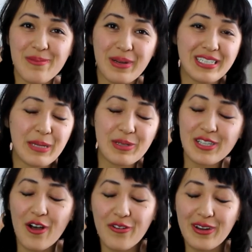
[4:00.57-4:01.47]
My team is
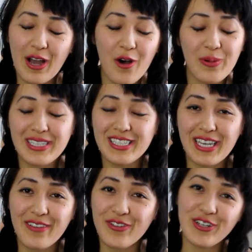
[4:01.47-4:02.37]
always
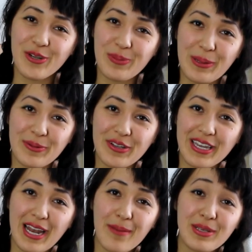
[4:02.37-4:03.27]
looking for new people,
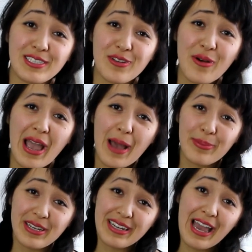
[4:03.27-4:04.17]
and I'd be so
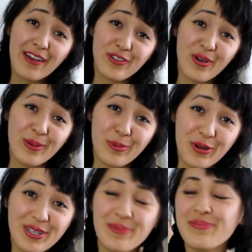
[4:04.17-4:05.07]
happy to have you on
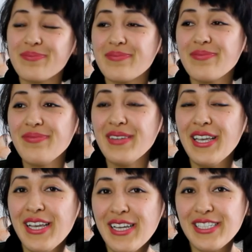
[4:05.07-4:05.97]
board.
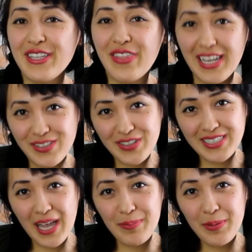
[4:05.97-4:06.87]
So thanks for
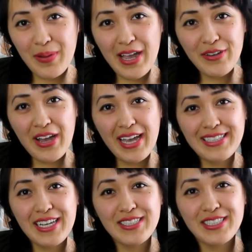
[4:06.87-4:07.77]
stopping by, you
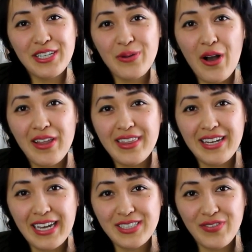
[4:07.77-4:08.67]
guys. I'll see you all in the
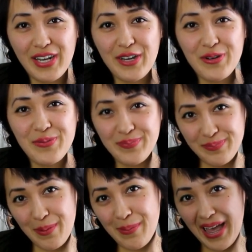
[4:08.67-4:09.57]
next video.
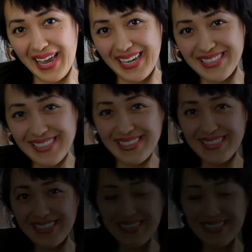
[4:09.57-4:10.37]
Bye-bye.